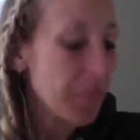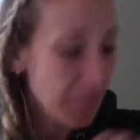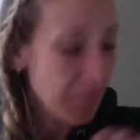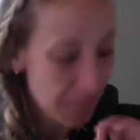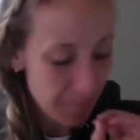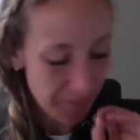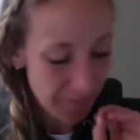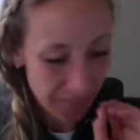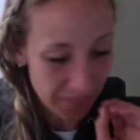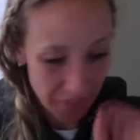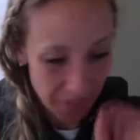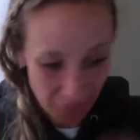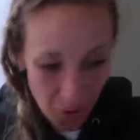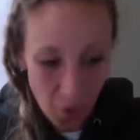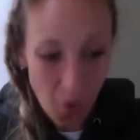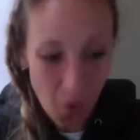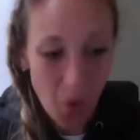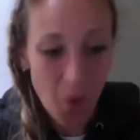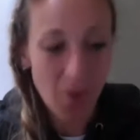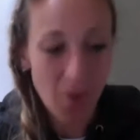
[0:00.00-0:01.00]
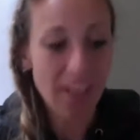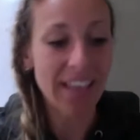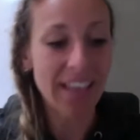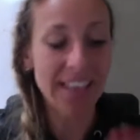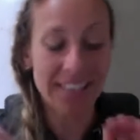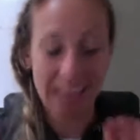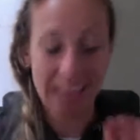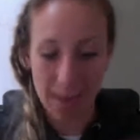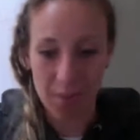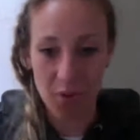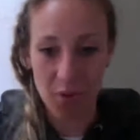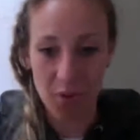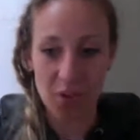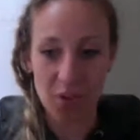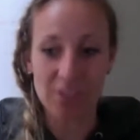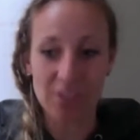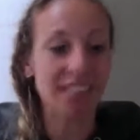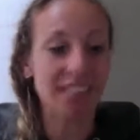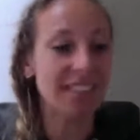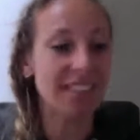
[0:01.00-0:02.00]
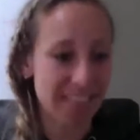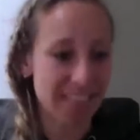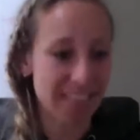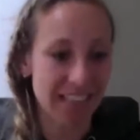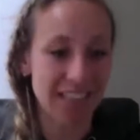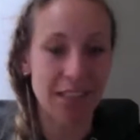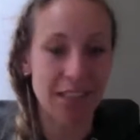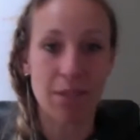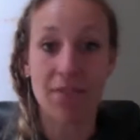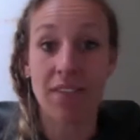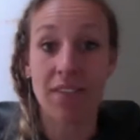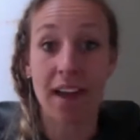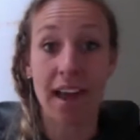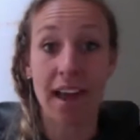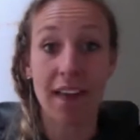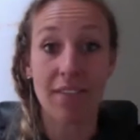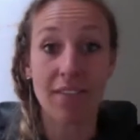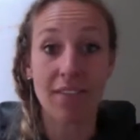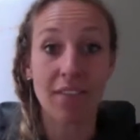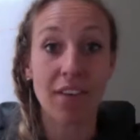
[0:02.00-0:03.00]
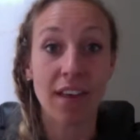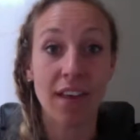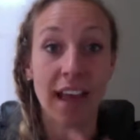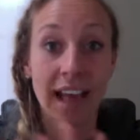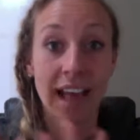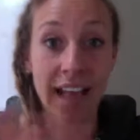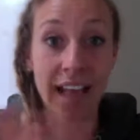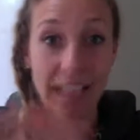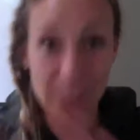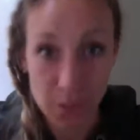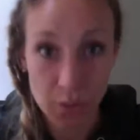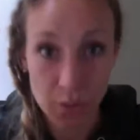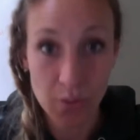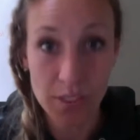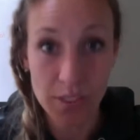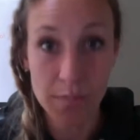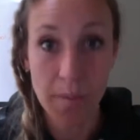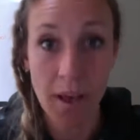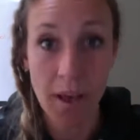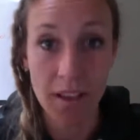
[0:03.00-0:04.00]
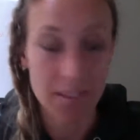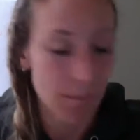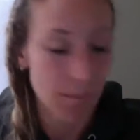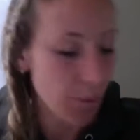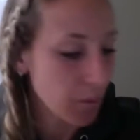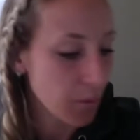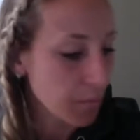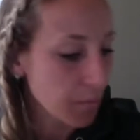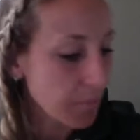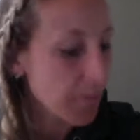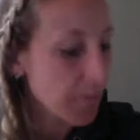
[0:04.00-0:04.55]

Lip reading: But the goal is Emerald Success Club 5 as soon as possible.